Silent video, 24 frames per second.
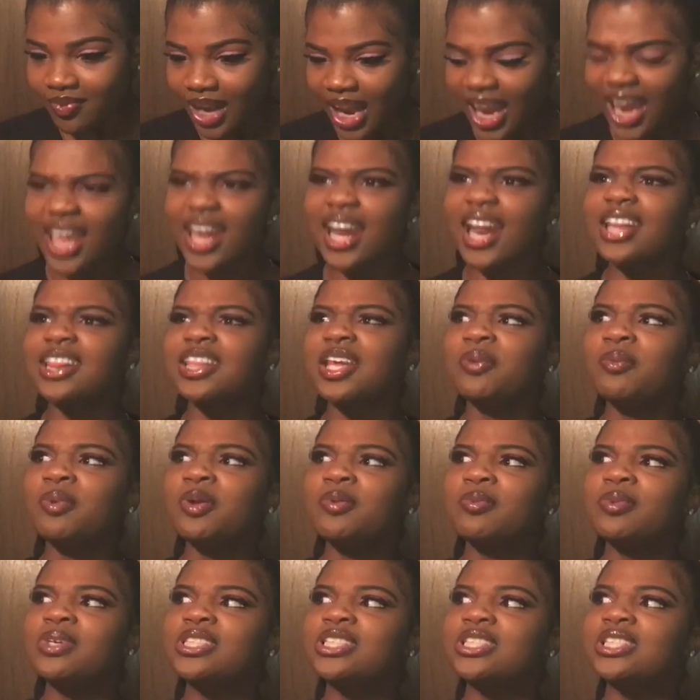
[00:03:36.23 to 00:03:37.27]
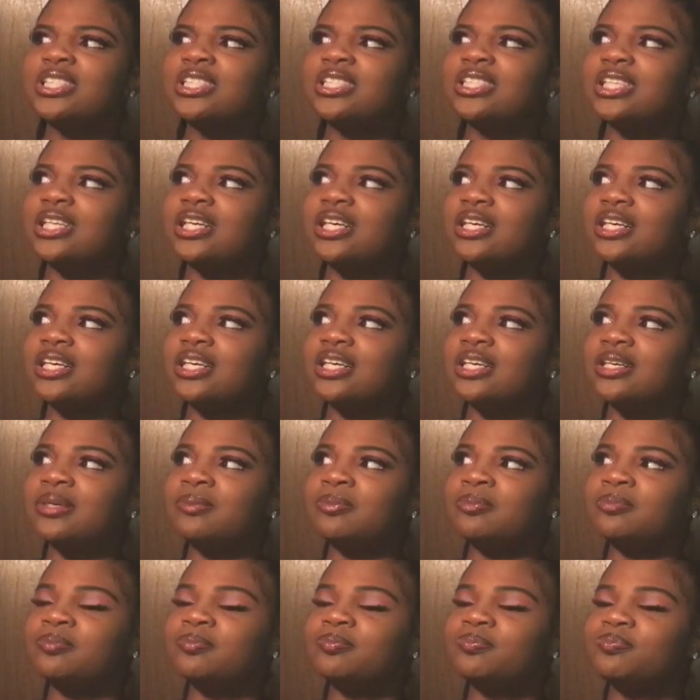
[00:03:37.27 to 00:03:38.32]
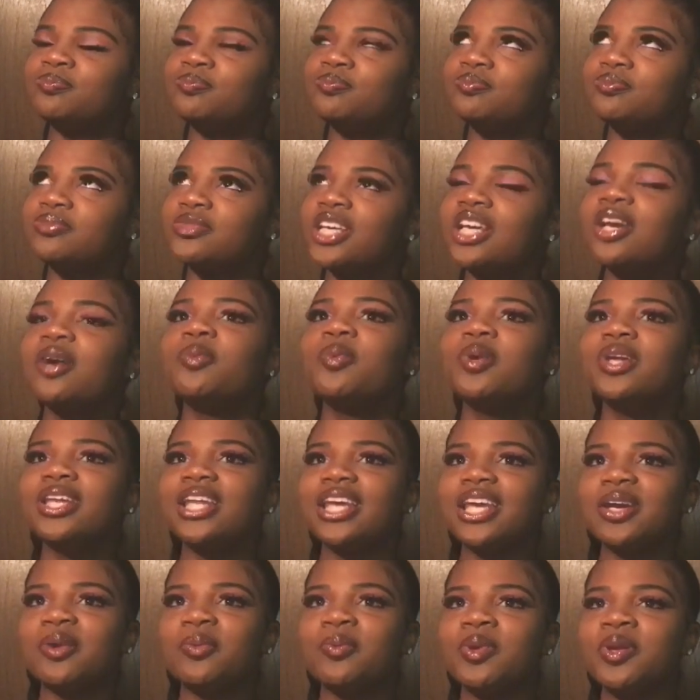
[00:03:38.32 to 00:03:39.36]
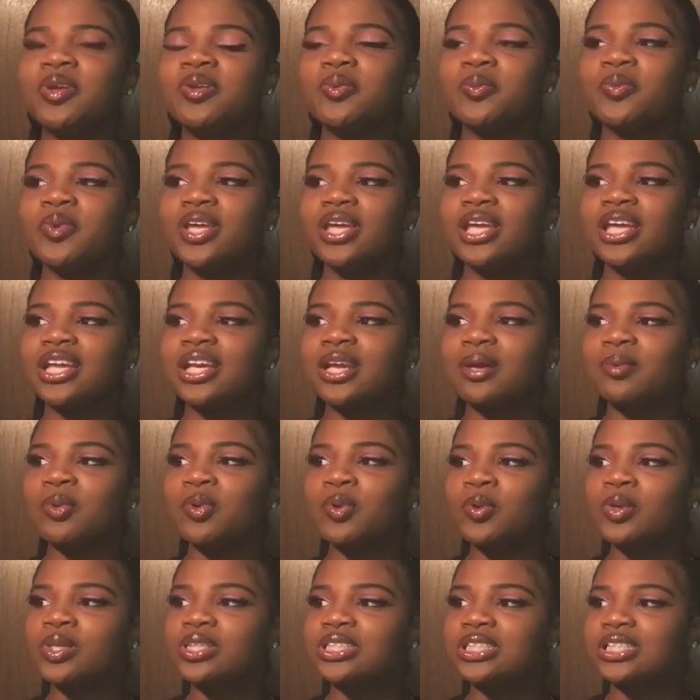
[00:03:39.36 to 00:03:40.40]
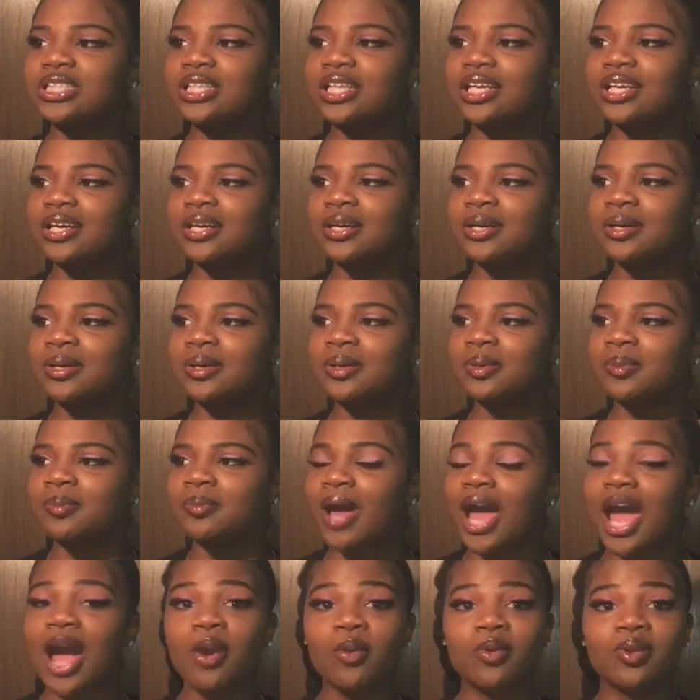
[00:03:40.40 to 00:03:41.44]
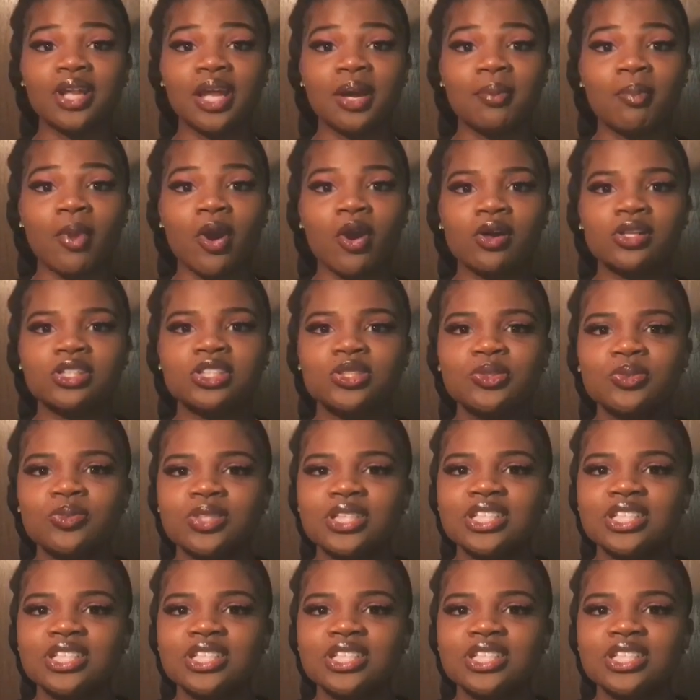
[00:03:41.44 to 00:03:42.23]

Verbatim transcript: and i think we went to um yeah, we did. We we end up going to the um outlet mall too.